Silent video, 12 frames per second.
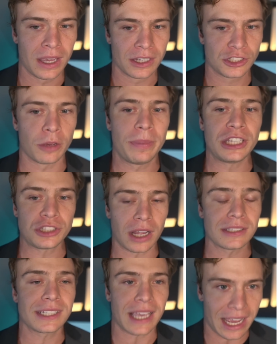So
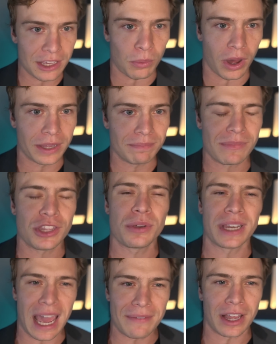Bijan's the guy you want. You
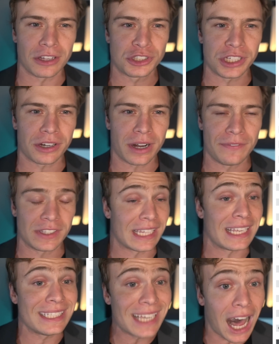can have Algier if it's
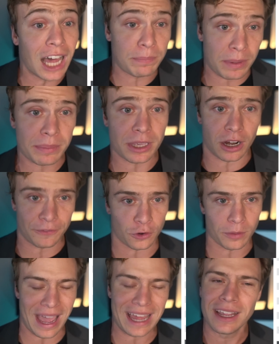a non-P B R
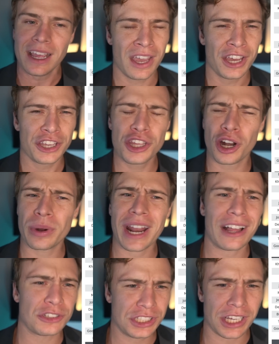format. You don't want
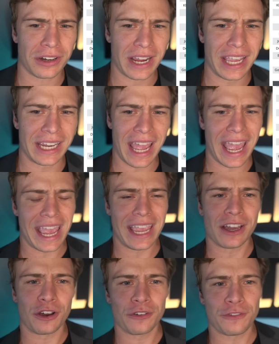Algier in
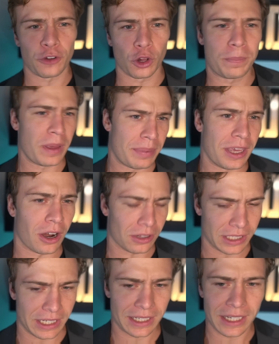a full P B R
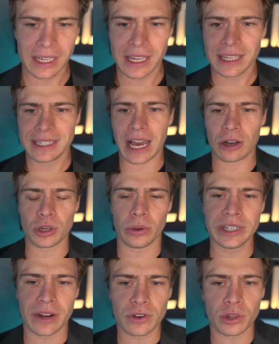league. Now,
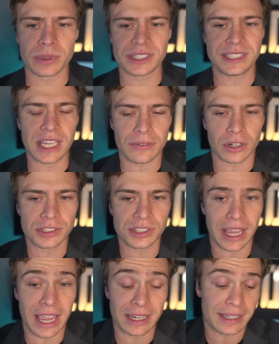going over to the receivers
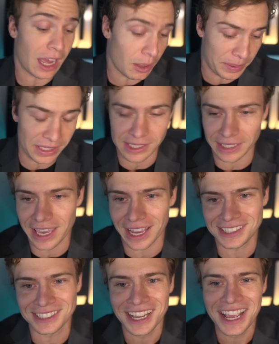and Kyle Pitts, I
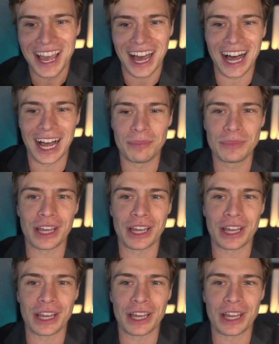guess, um,